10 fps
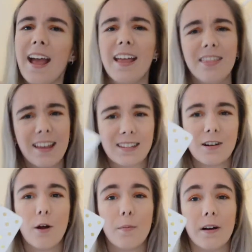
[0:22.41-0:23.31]
in this
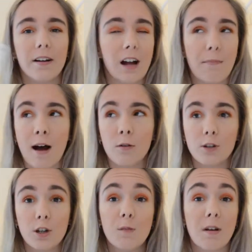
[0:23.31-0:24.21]
notebook about
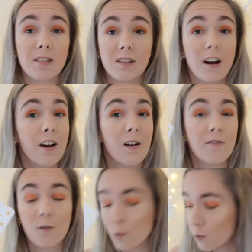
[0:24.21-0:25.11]
2 months ago
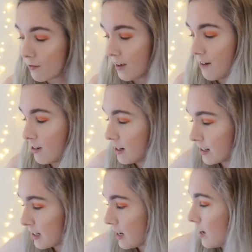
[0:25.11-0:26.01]
of all the
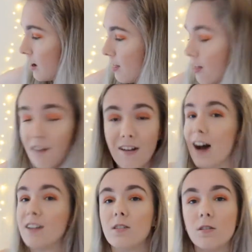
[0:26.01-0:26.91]
favourites that I've
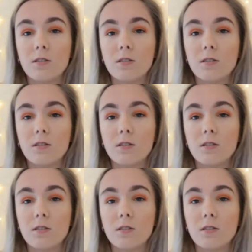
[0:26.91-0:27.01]
had